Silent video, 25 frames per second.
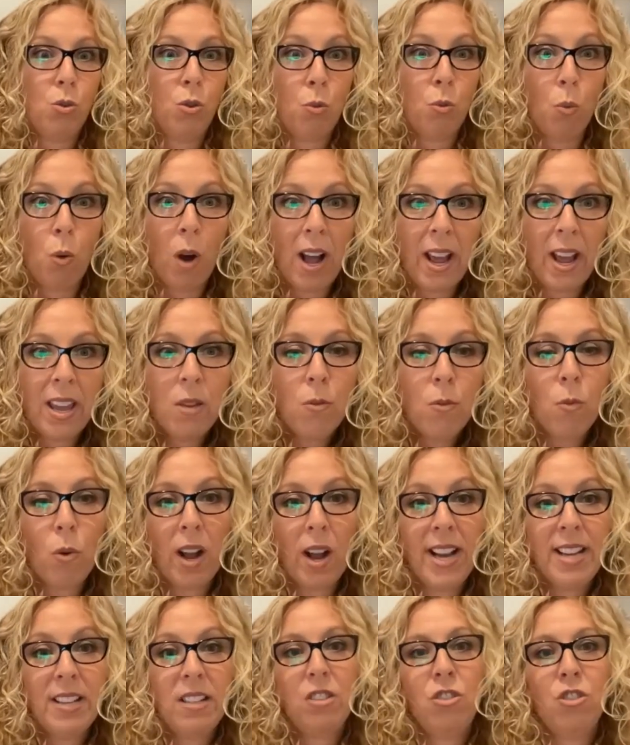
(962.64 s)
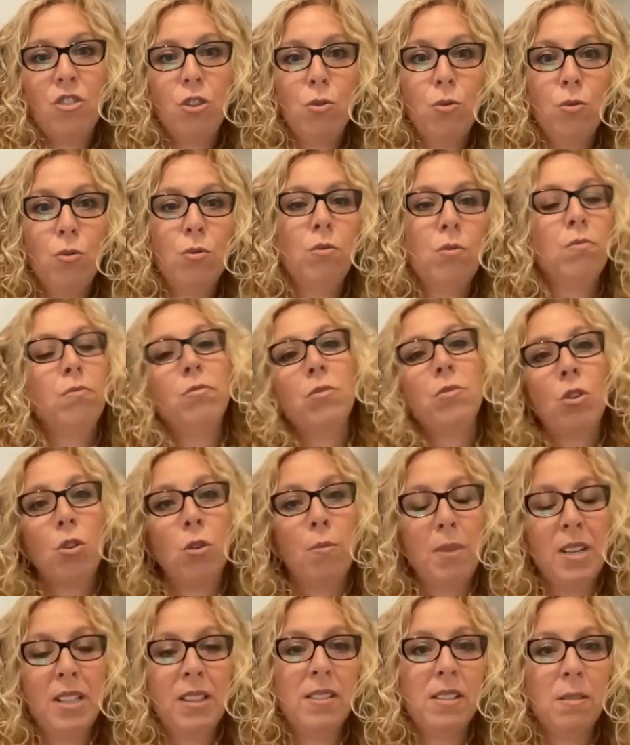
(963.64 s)
the why. Why did you
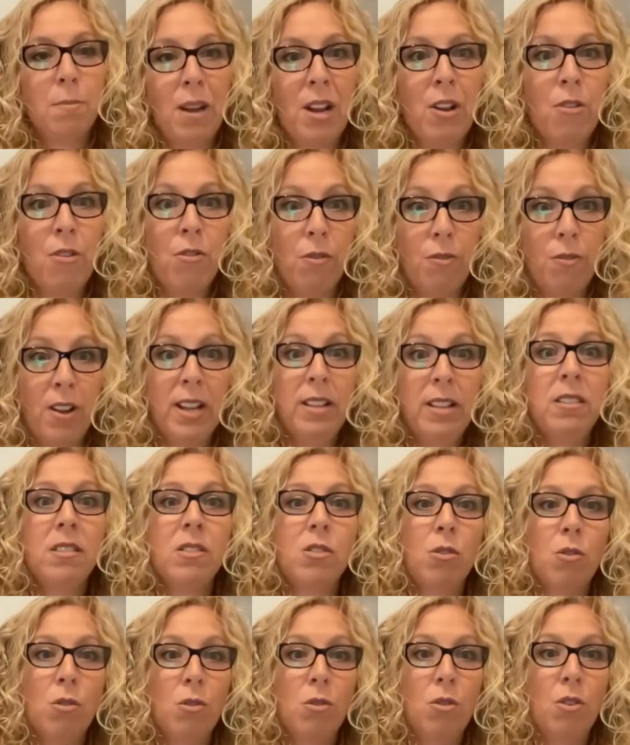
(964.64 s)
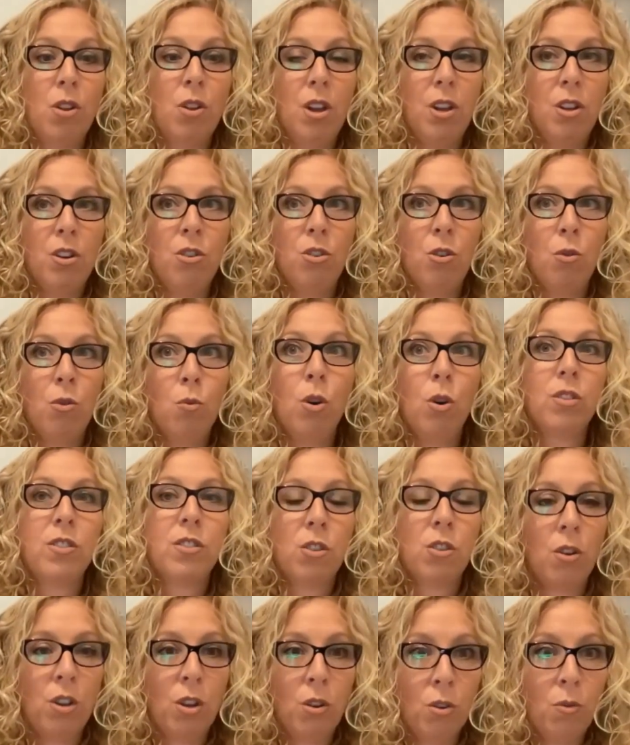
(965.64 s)
commit this minor offense? Or, what's
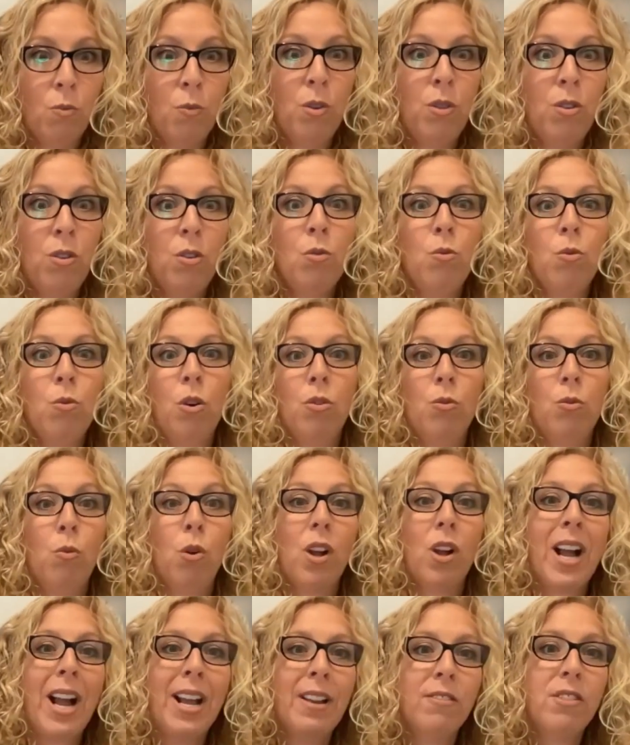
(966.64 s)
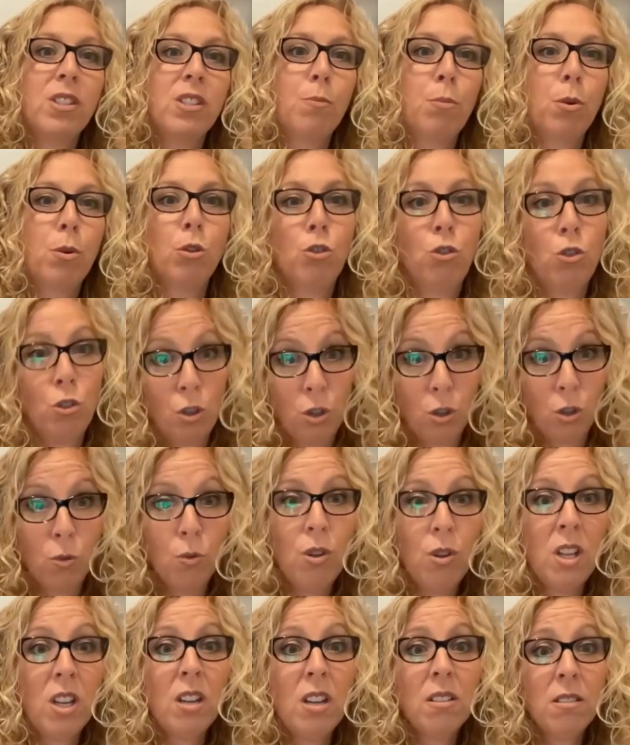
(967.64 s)
going on with you? What kind of support do you
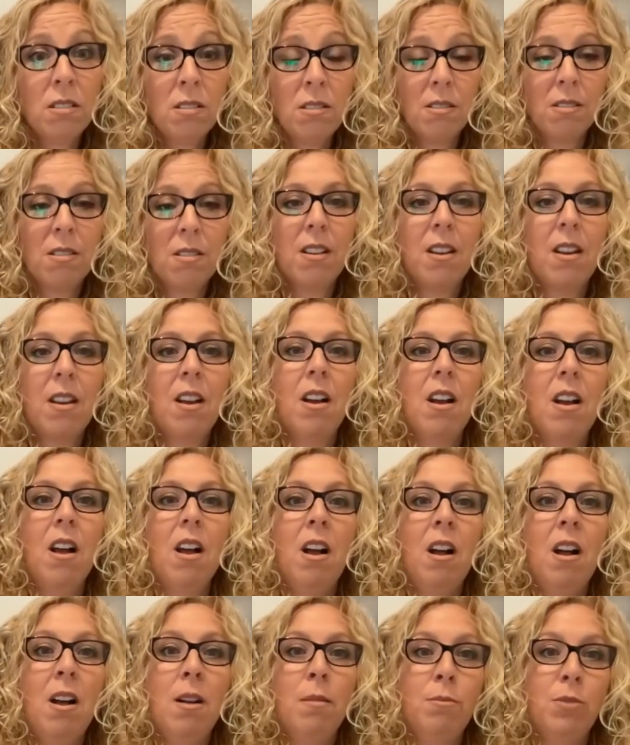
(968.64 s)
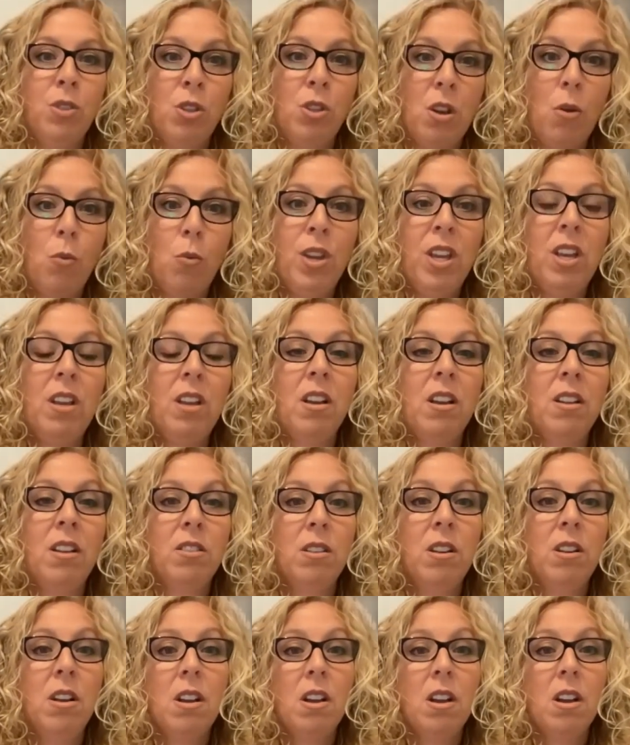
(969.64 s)
need, so that we
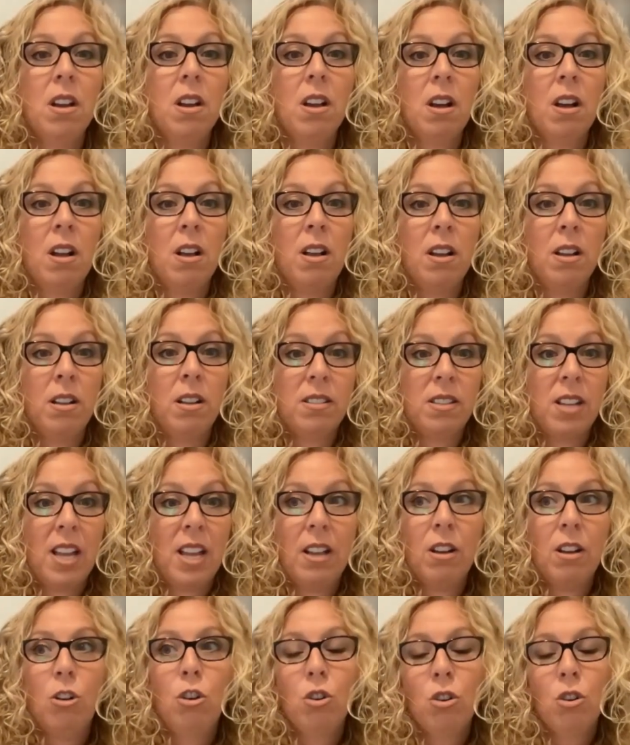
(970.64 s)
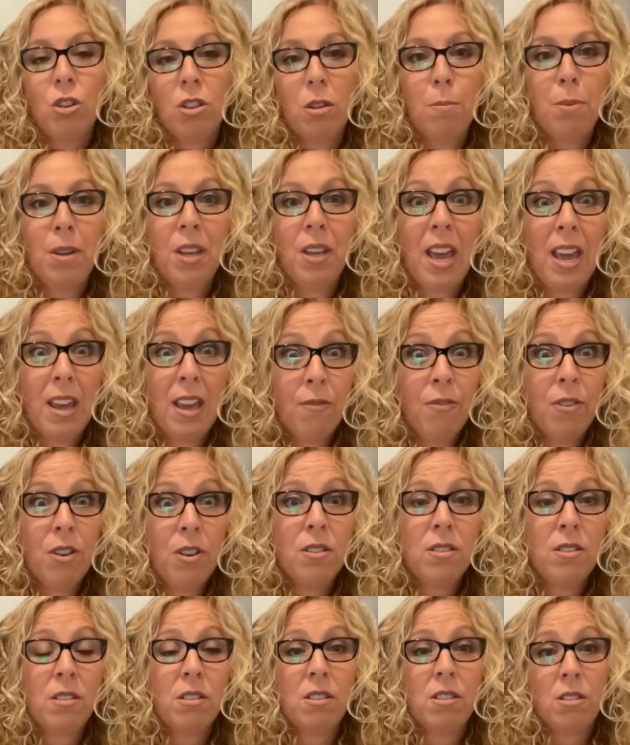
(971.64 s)
can take a look at the
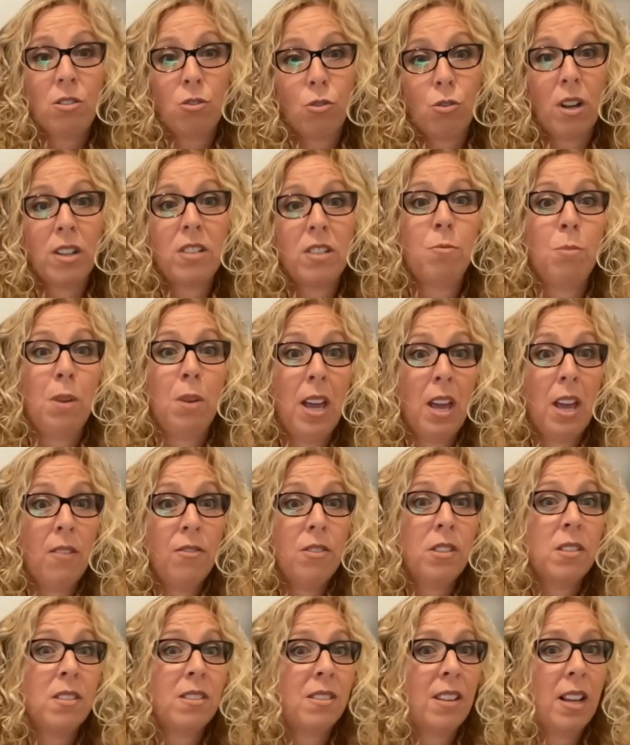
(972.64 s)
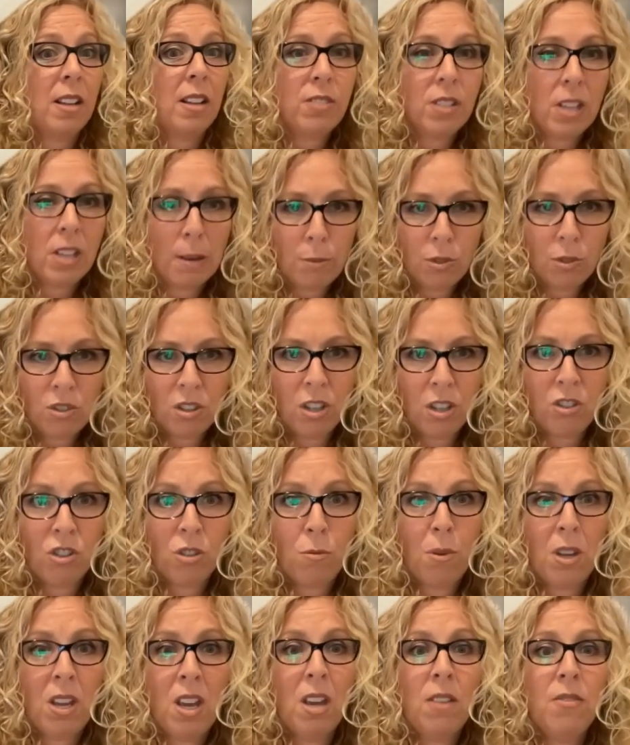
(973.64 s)
behaviors, the destructive behaviors, the self-sabotaging
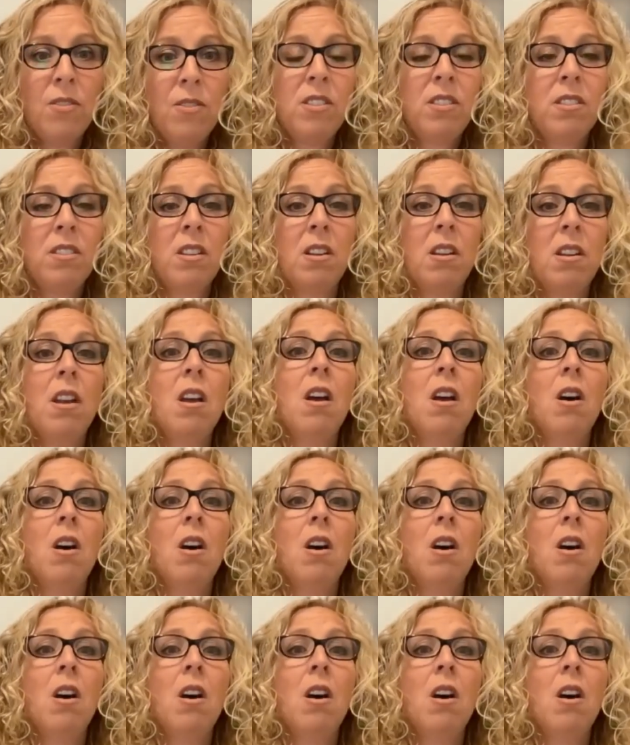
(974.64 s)
behaviors, and